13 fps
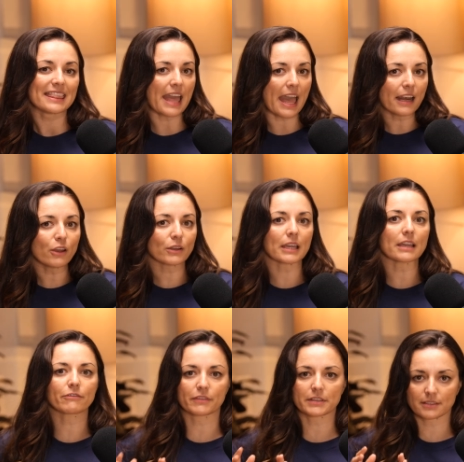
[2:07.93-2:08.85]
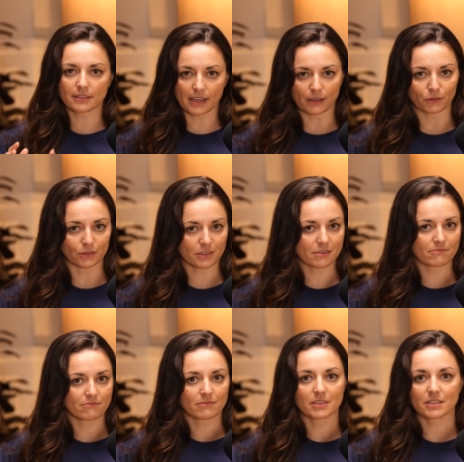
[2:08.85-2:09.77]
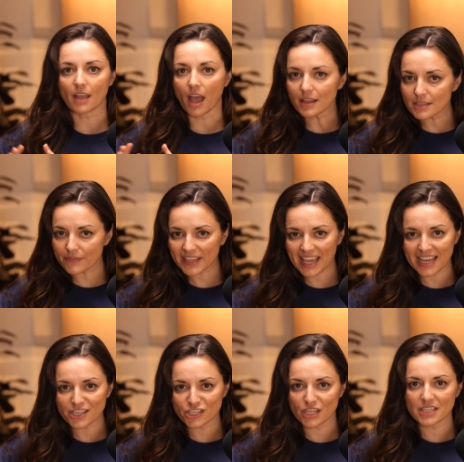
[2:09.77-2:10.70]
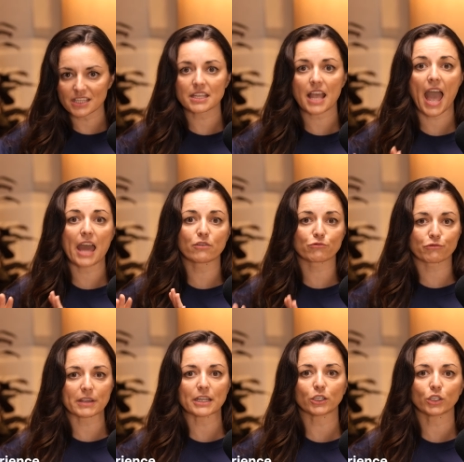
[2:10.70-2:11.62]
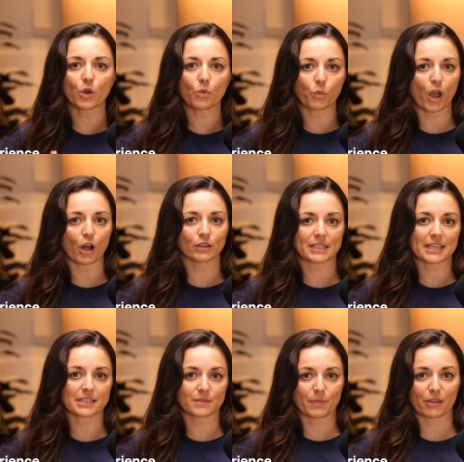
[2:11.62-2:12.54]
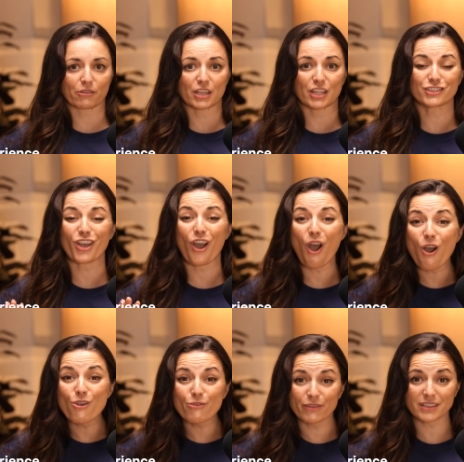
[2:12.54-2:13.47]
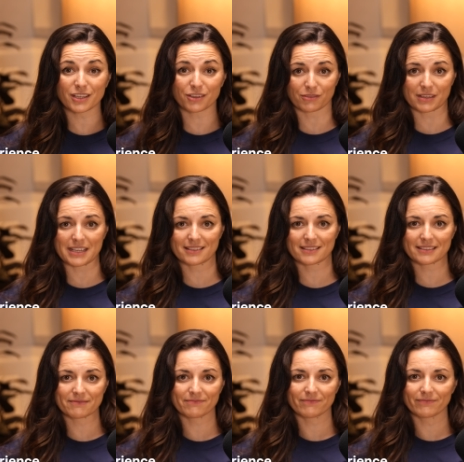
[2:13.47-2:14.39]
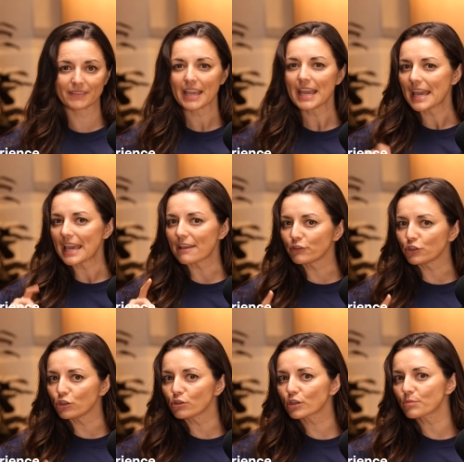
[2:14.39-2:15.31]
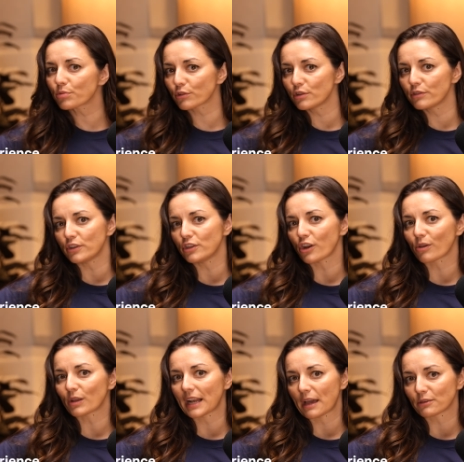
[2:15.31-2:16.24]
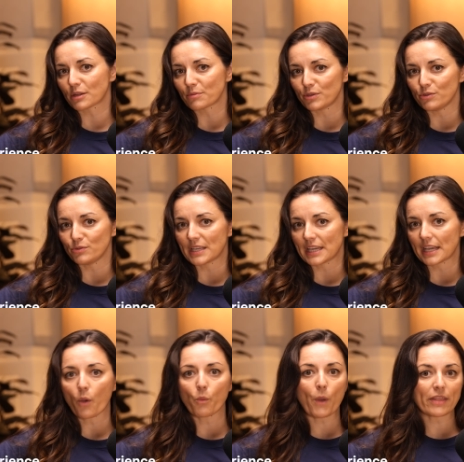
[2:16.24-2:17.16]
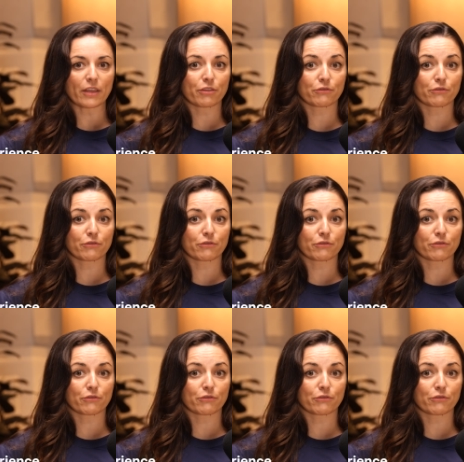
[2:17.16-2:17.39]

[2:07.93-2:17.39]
They're looking for skills, certifications, and real-world experience over degrees. If you can prove you know cloud computing, whether